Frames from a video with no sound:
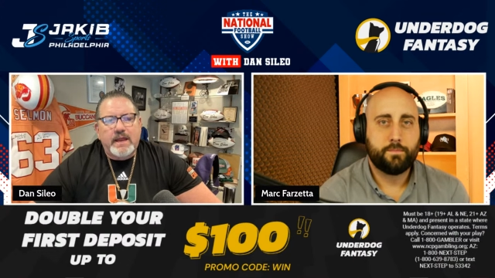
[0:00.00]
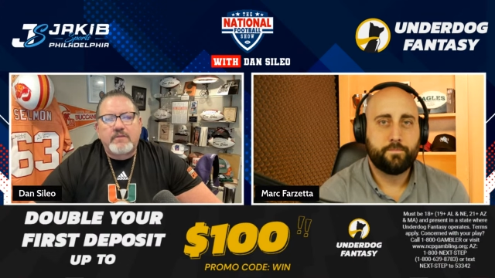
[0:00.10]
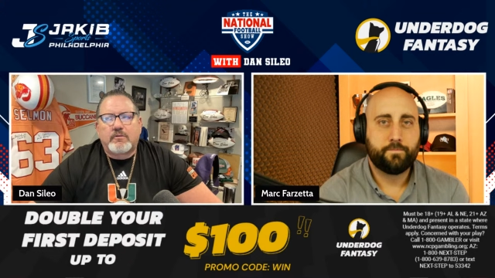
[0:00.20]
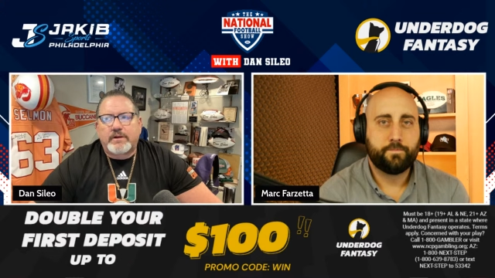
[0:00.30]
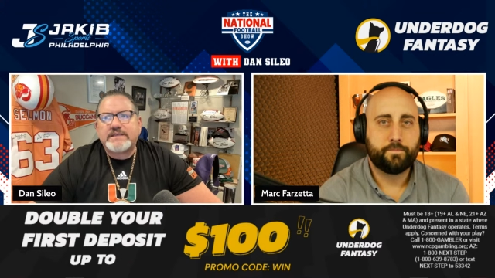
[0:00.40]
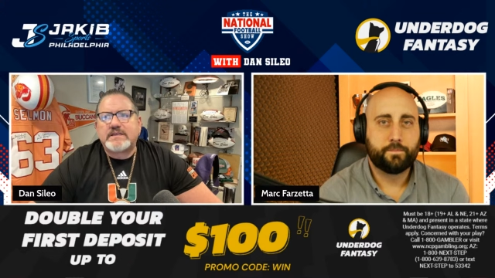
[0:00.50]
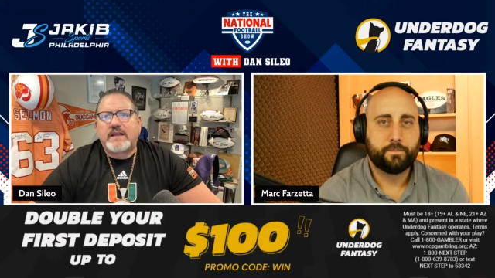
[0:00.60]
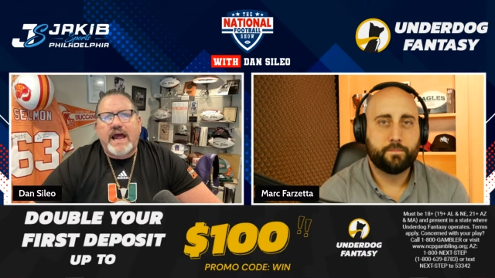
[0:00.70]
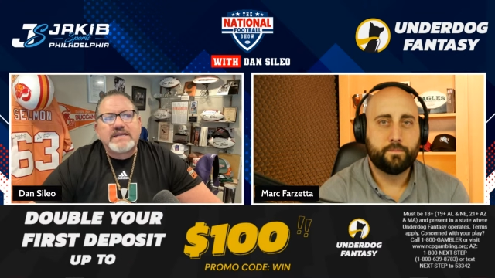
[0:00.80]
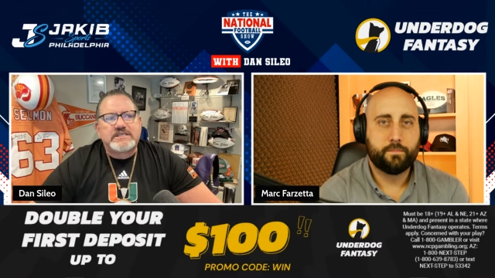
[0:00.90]
Speaker 1: And the reason
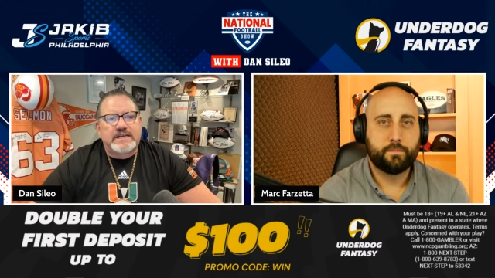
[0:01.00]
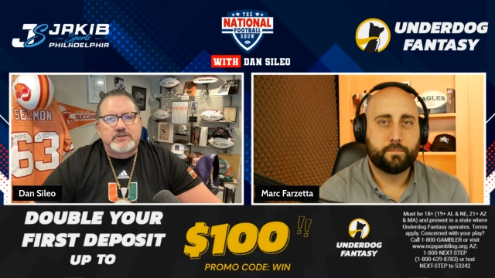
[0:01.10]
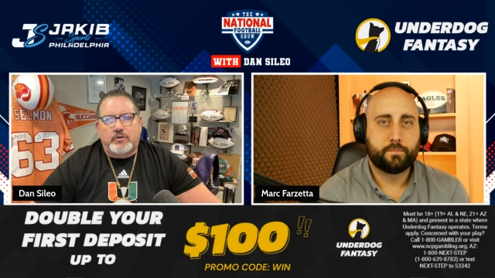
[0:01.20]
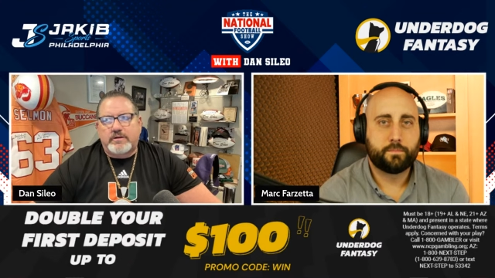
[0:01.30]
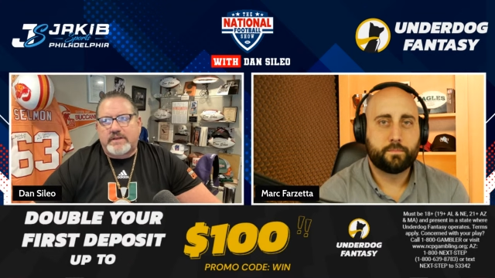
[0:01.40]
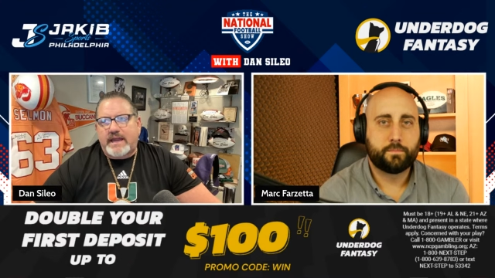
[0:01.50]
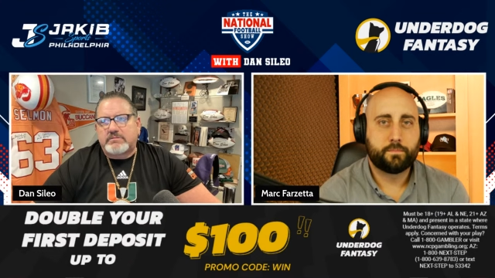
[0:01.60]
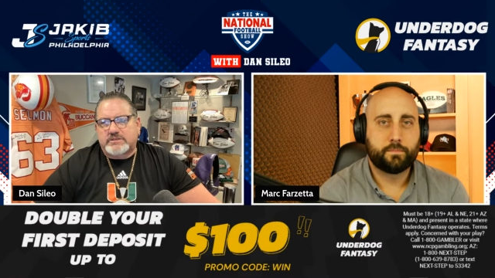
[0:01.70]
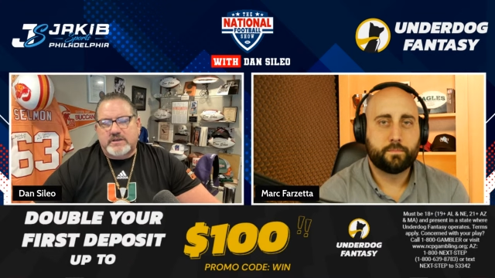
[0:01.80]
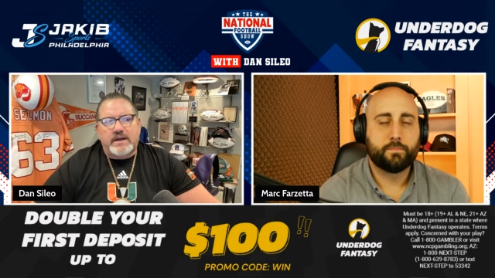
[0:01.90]
that I say Jordan
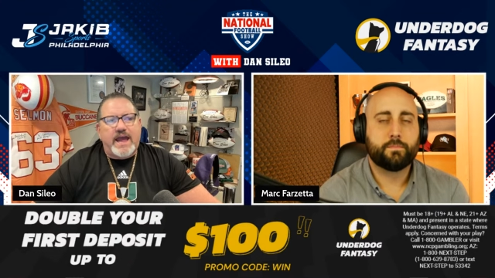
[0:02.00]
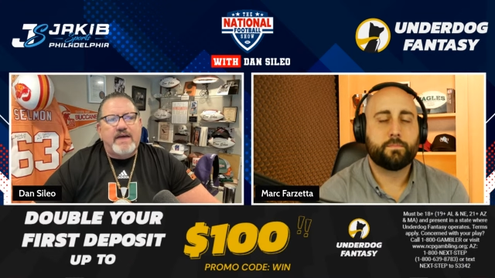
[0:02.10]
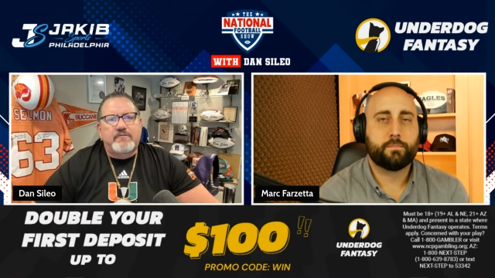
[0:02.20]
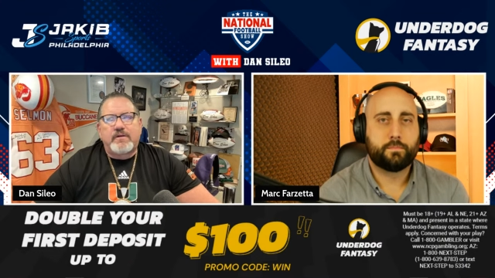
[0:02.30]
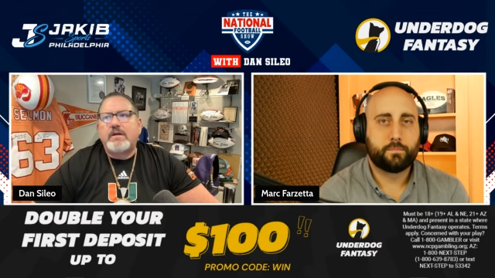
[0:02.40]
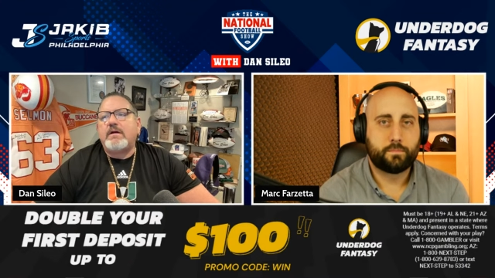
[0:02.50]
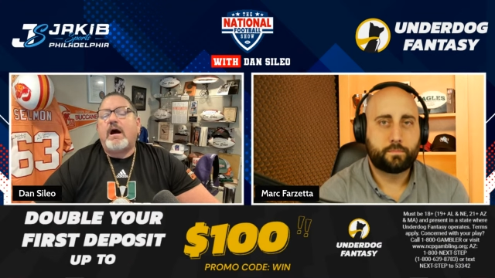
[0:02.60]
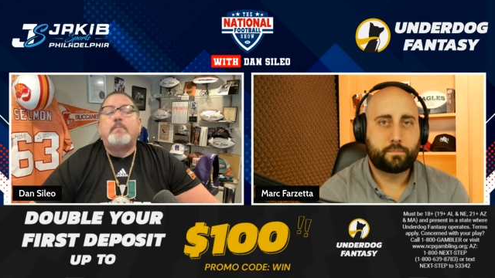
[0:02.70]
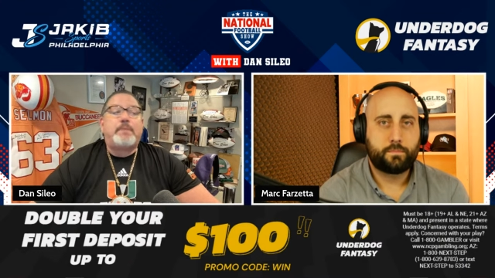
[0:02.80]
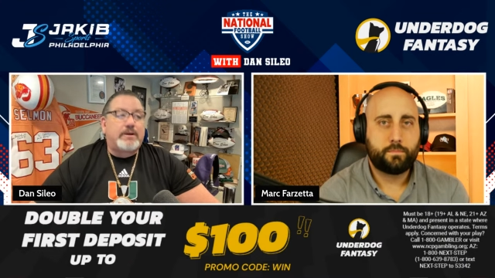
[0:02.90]
Davis is going to have
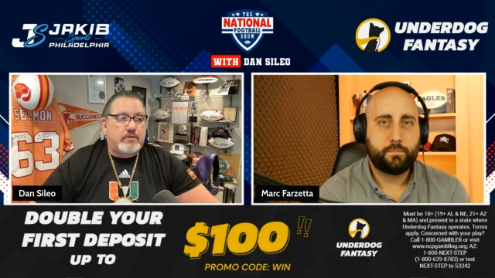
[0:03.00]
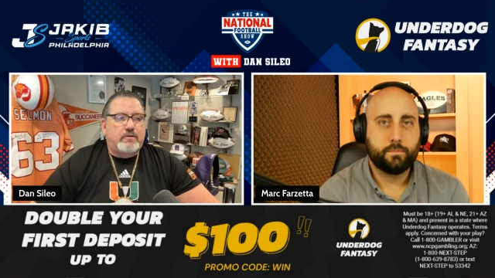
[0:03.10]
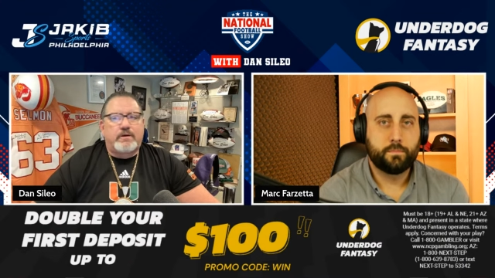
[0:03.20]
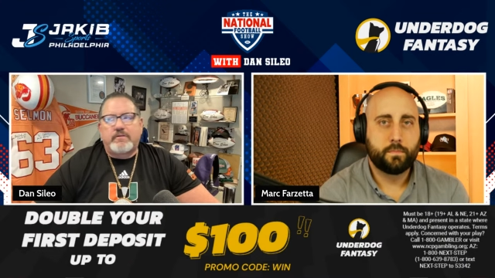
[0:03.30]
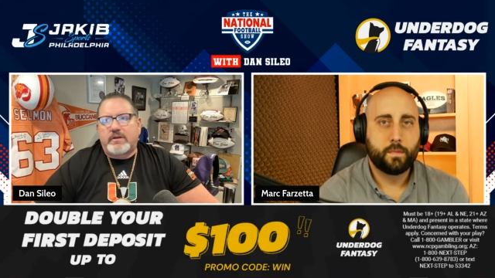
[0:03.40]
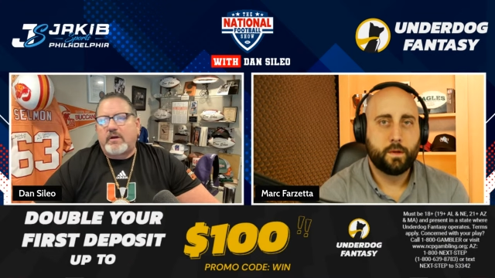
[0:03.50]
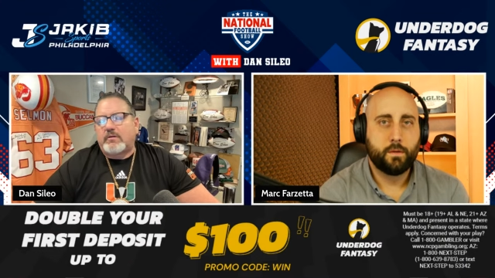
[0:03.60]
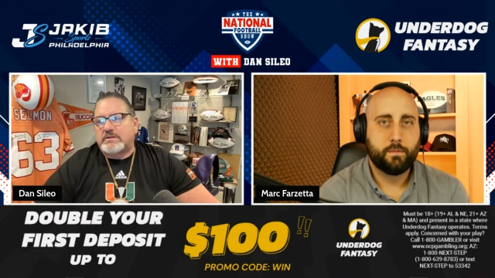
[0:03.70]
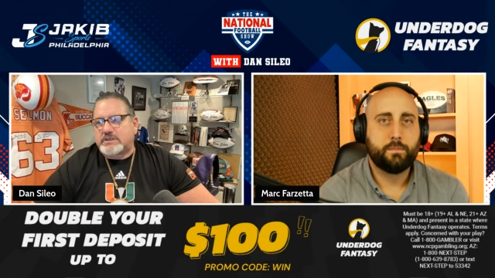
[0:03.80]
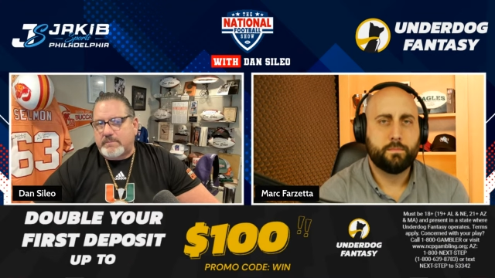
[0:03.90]
a better career than
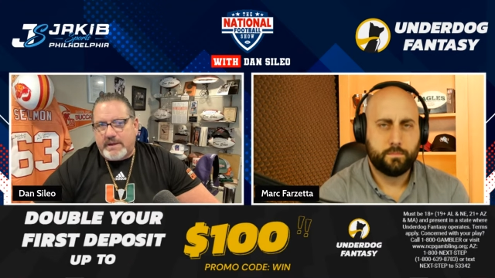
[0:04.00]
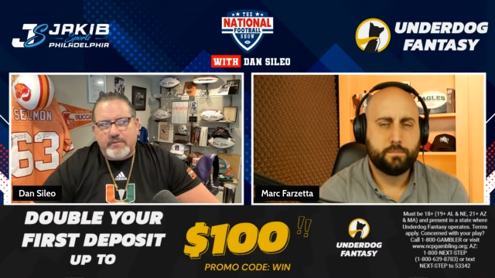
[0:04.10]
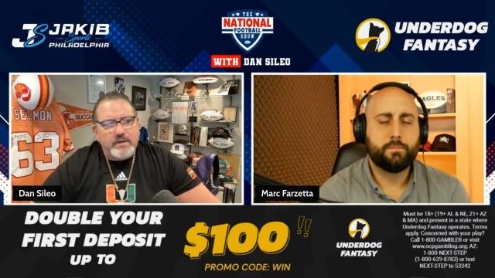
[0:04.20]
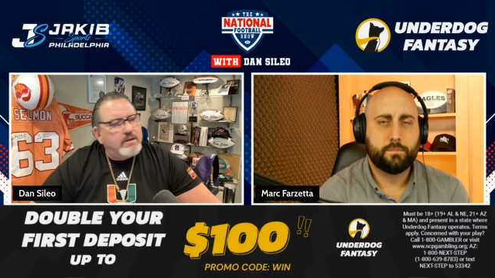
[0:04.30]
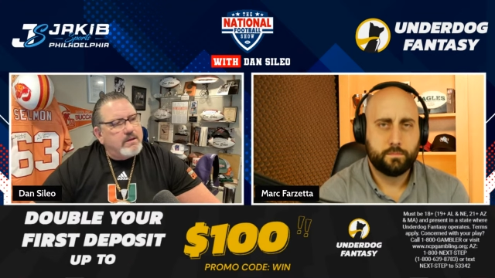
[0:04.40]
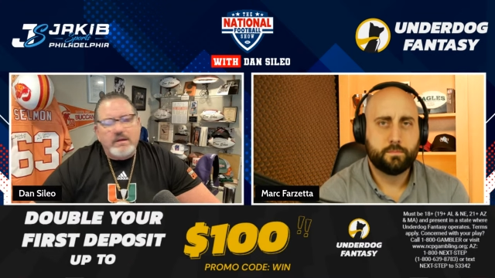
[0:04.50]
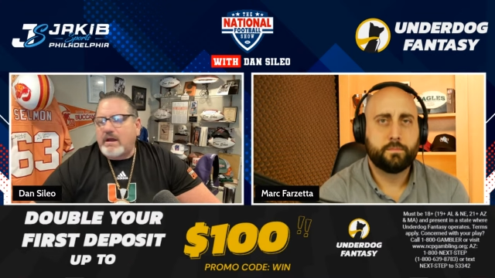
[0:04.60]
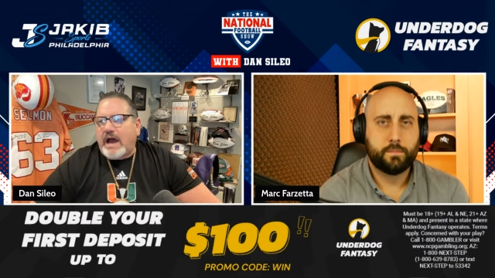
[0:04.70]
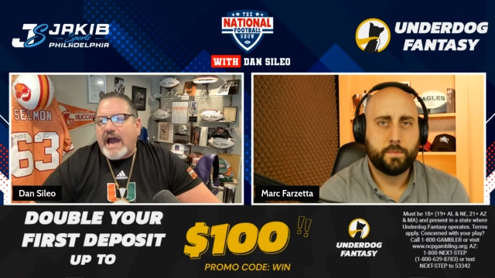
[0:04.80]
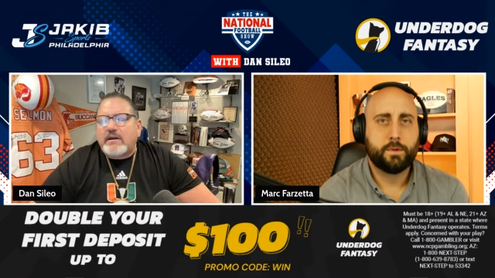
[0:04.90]
Nolan Smith,
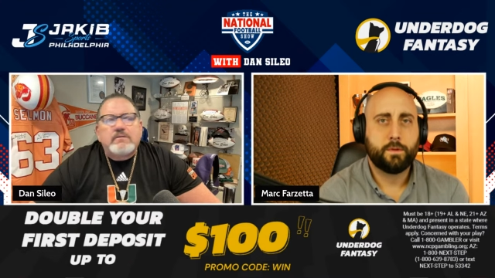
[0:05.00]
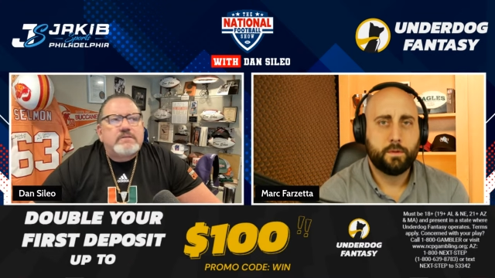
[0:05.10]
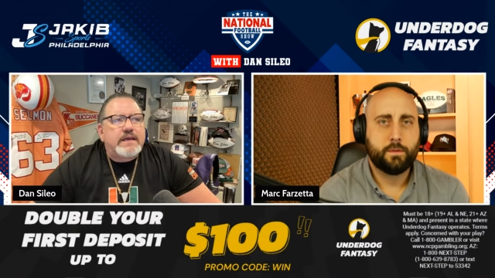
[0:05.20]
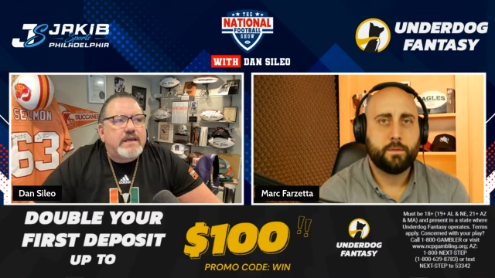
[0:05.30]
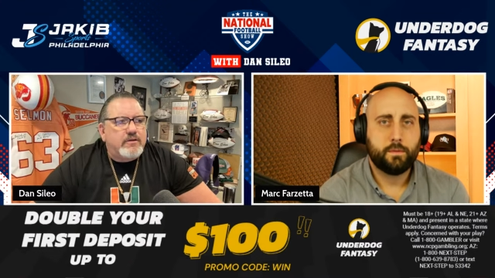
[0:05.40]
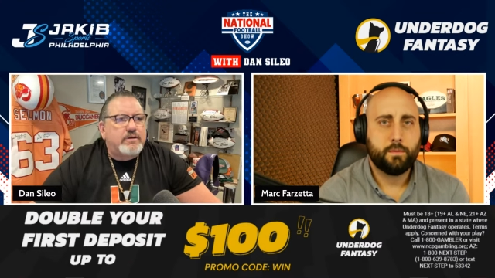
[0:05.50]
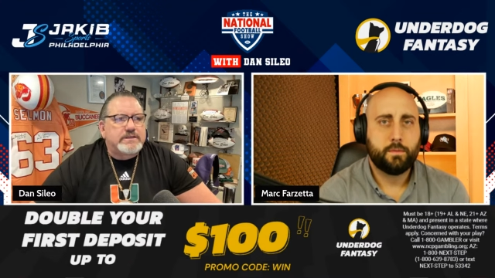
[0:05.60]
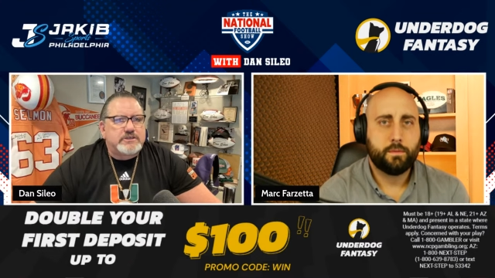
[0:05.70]
I don't think you can